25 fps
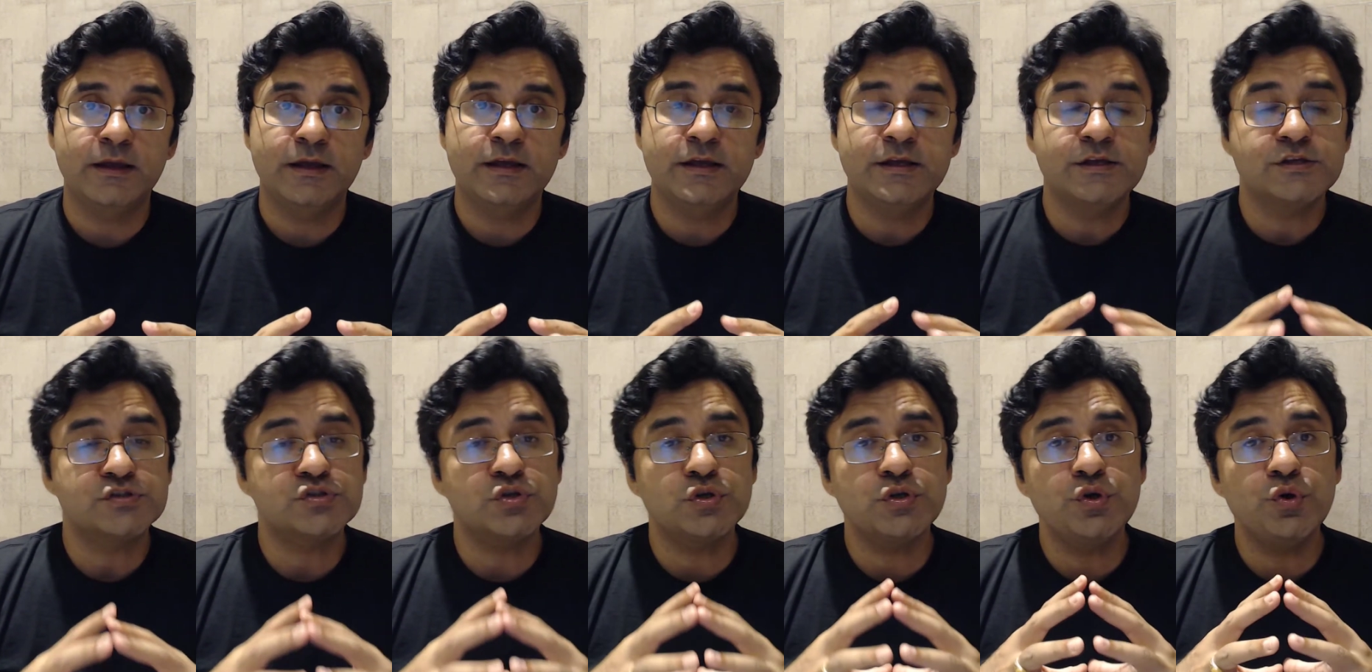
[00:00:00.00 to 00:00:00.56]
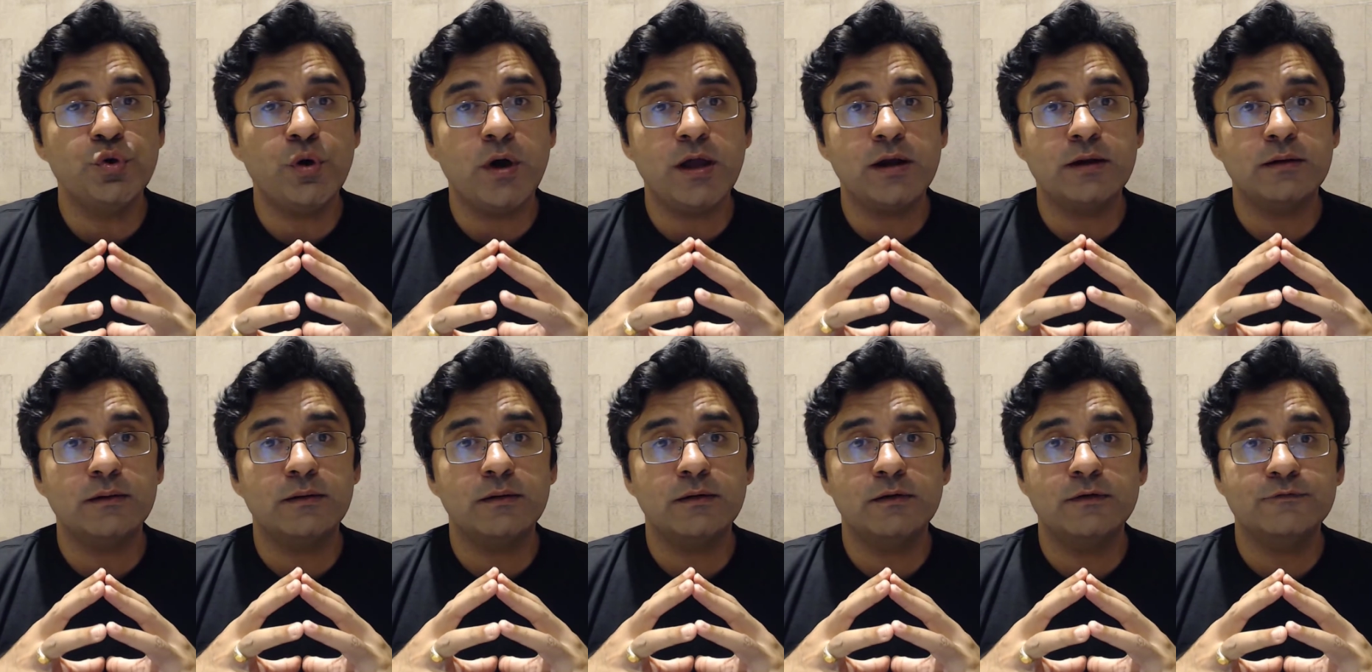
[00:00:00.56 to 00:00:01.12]
So you
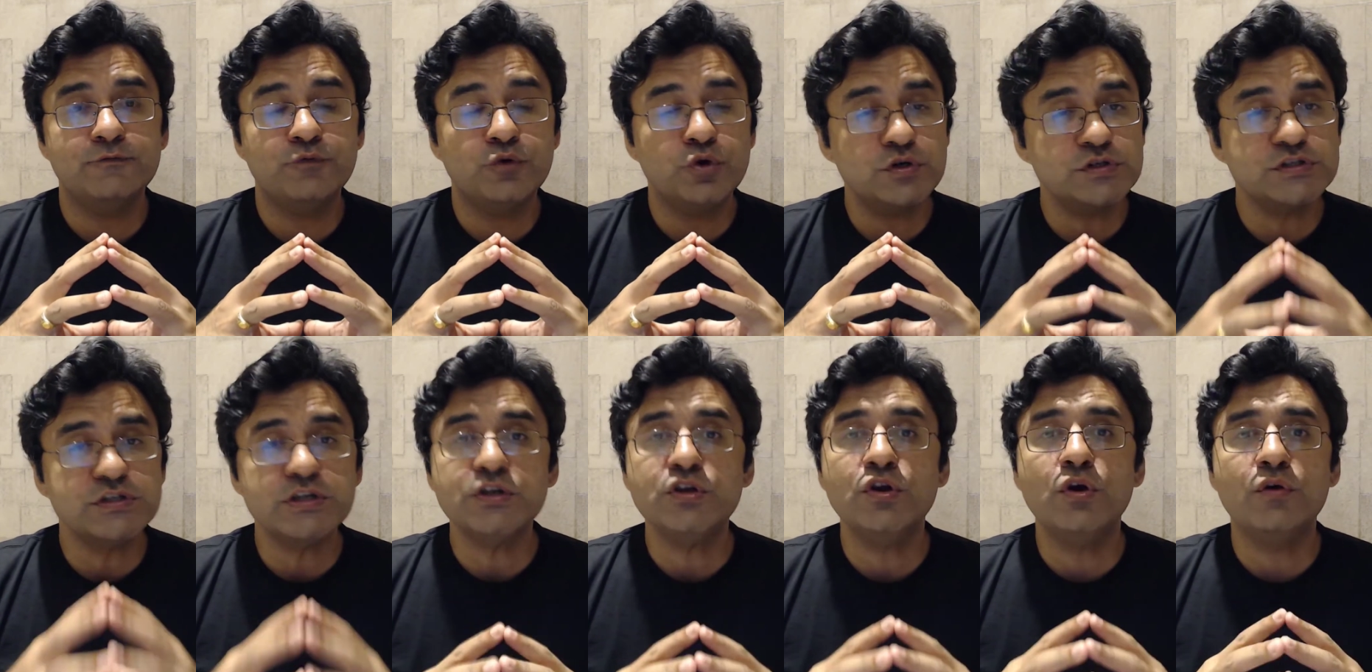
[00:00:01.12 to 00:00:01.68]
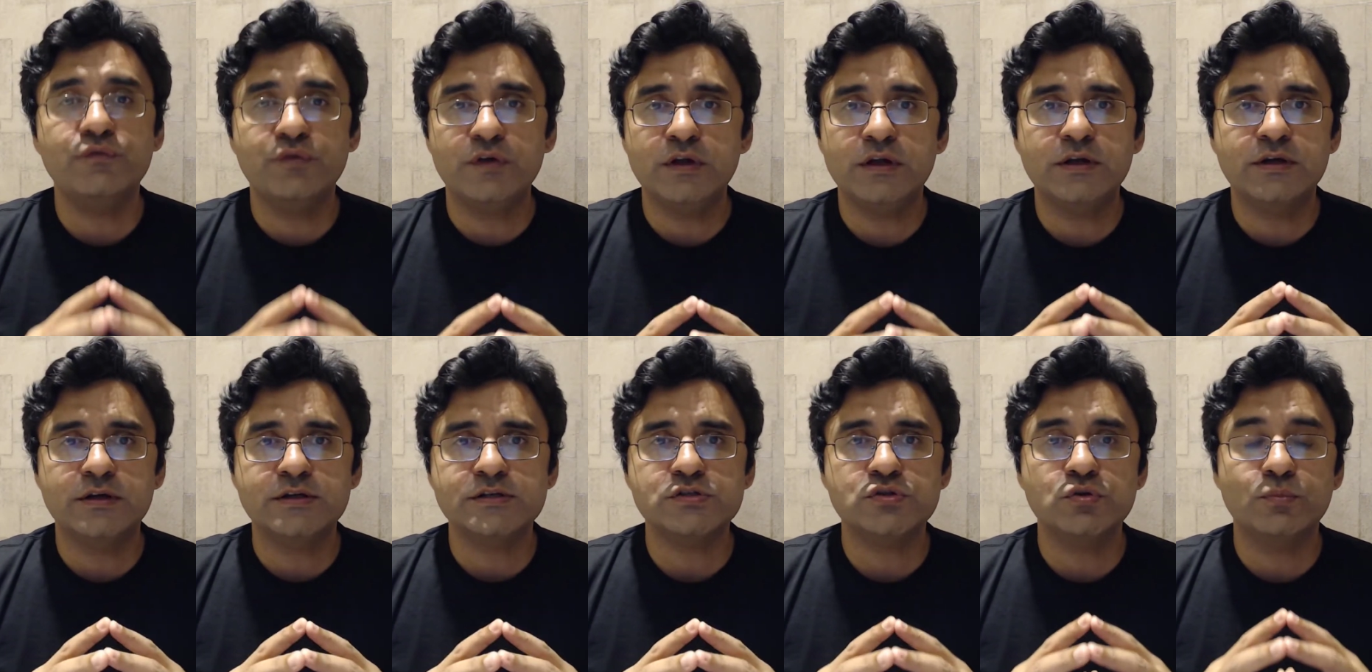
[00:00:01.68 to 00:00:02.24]
are forcing your
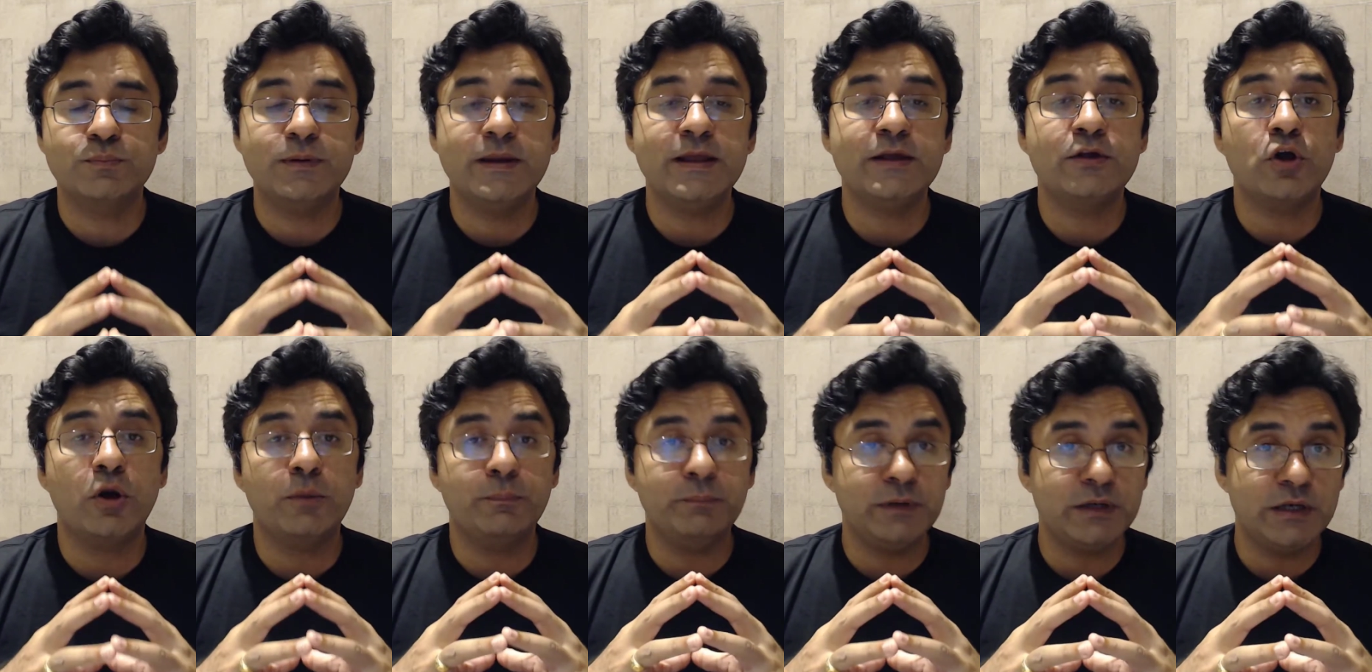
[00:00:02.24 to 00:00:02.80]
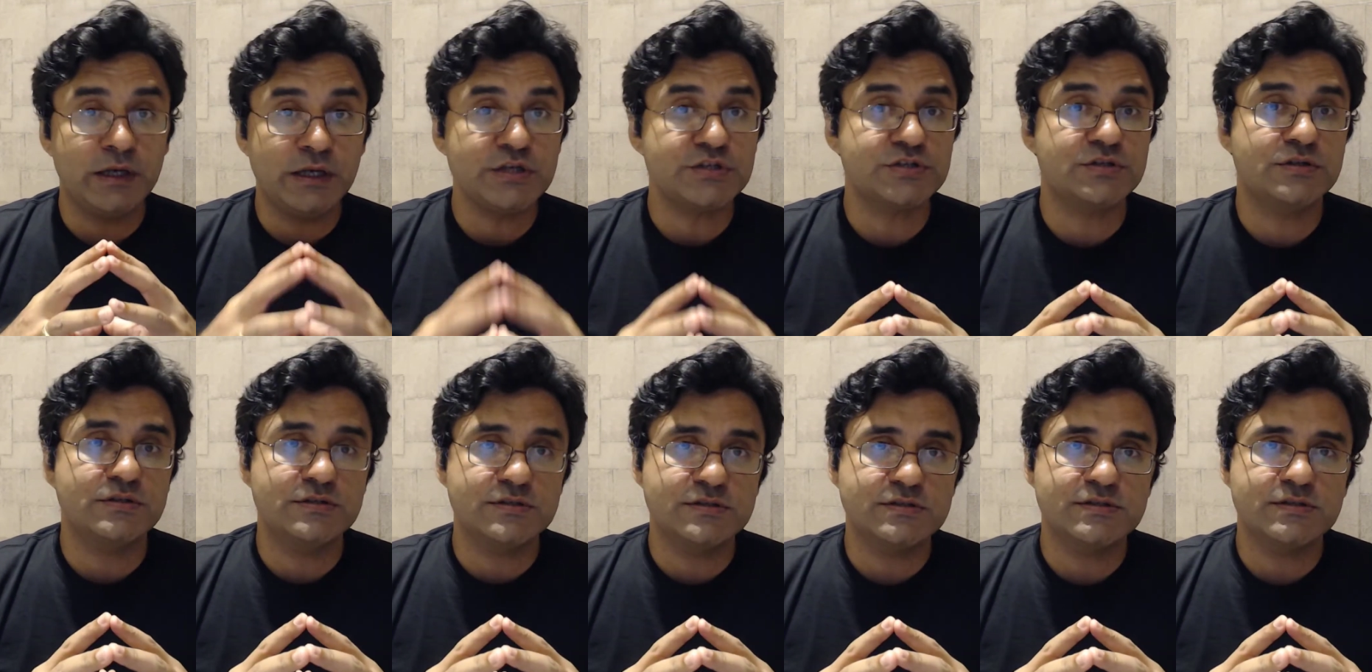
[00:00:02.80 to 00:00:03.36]
fingers to play
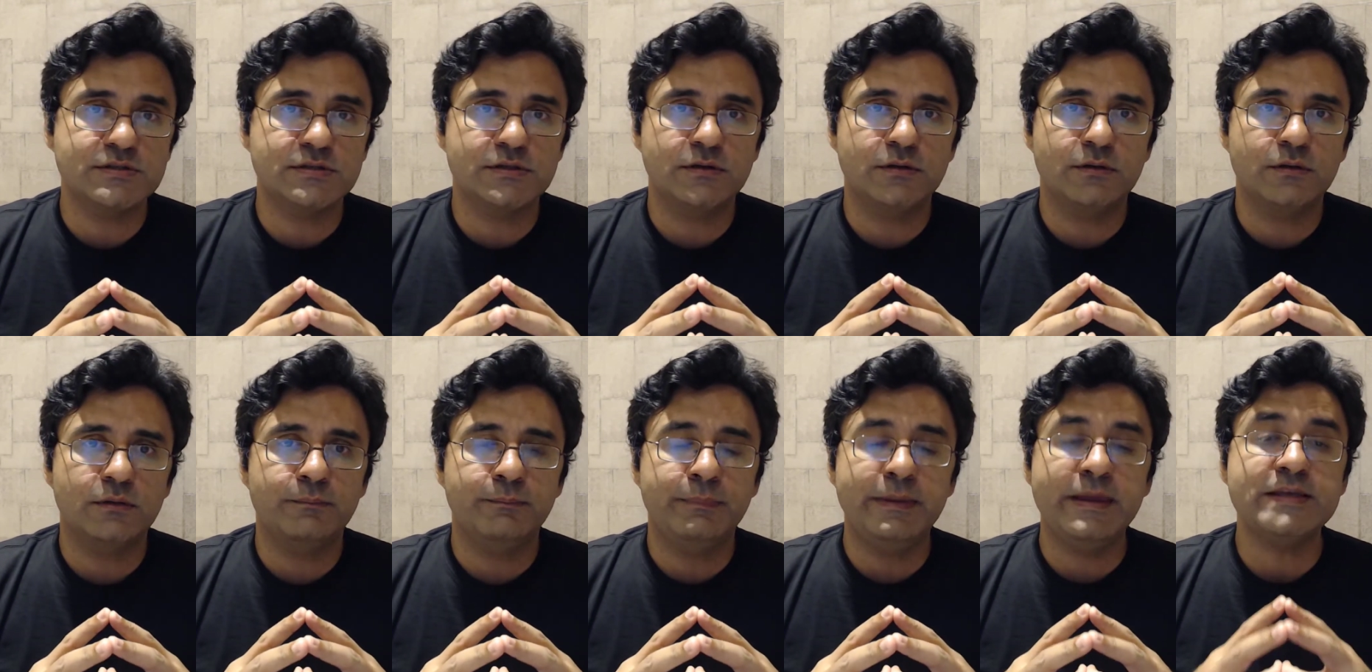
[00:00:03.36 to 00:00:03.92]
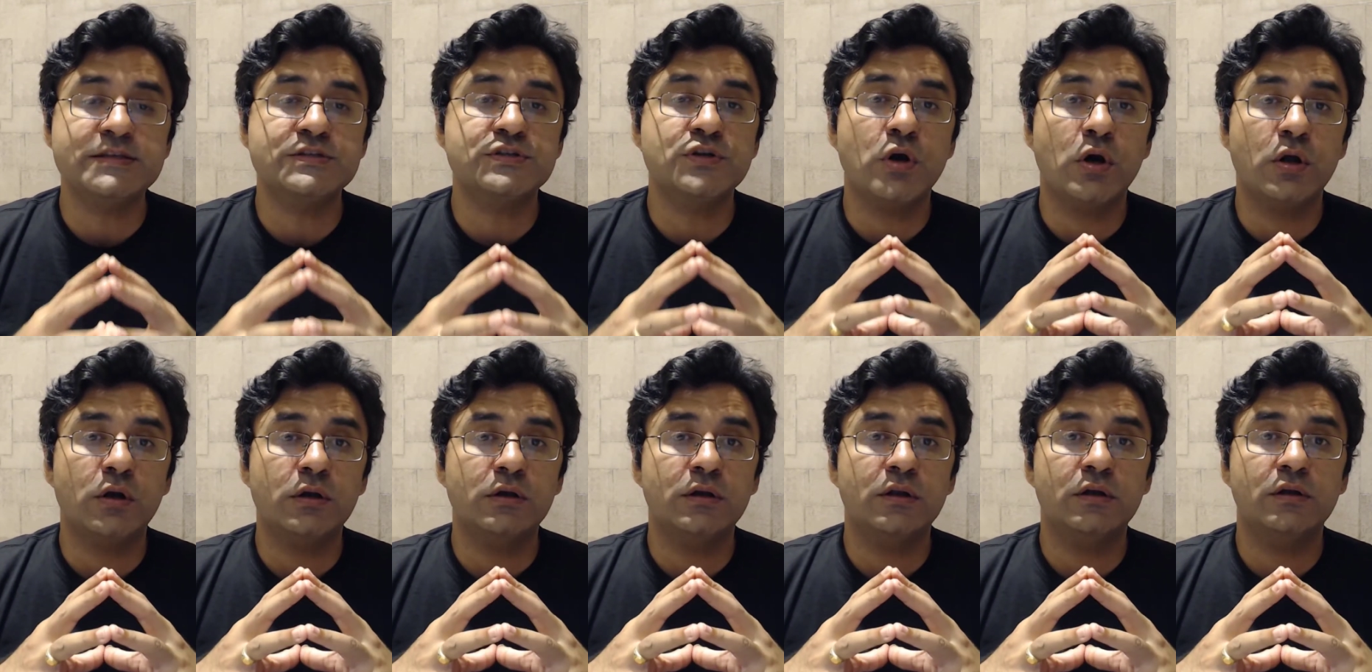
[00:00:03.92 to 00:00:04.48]
combinations based
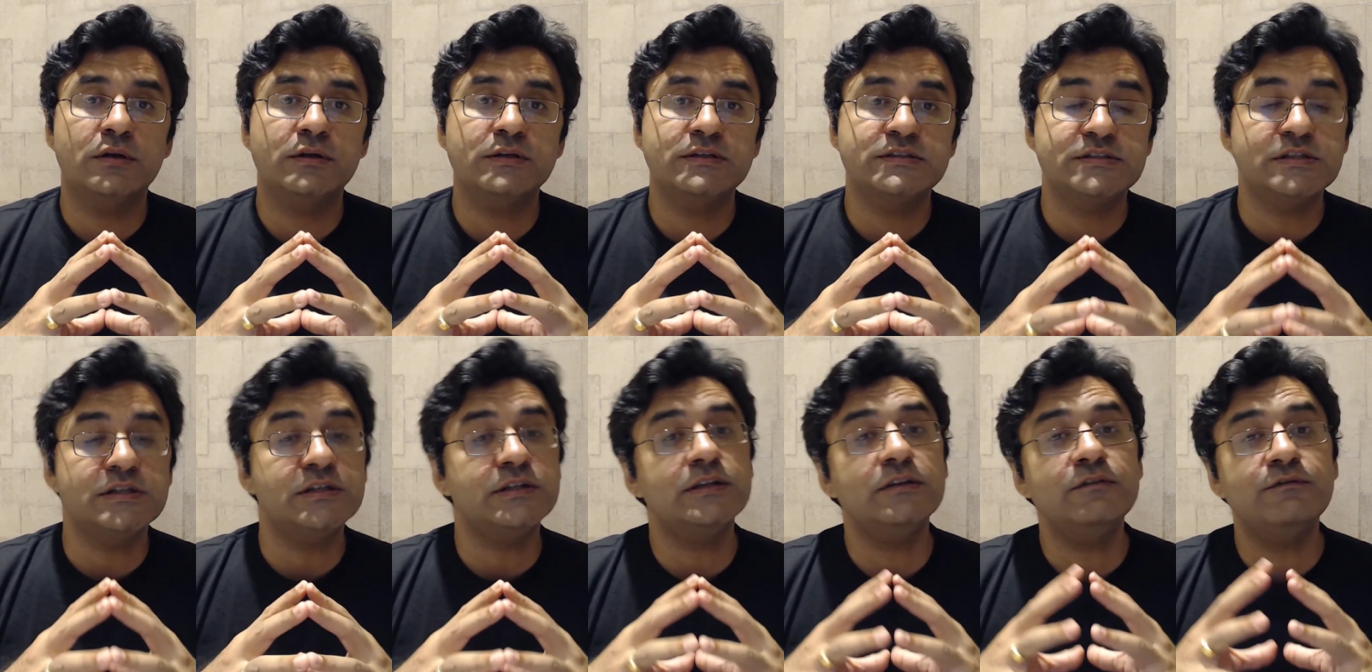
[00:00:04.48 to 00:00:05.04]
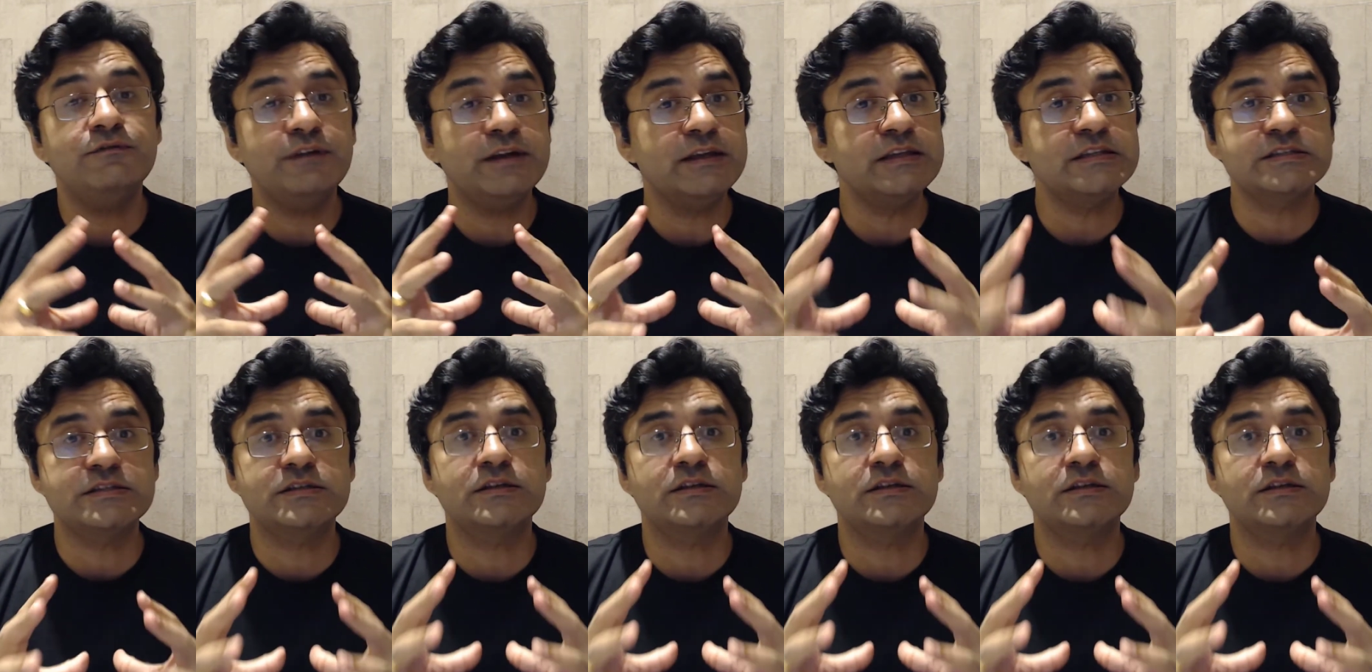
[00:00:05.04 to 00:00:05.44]
on certain fixed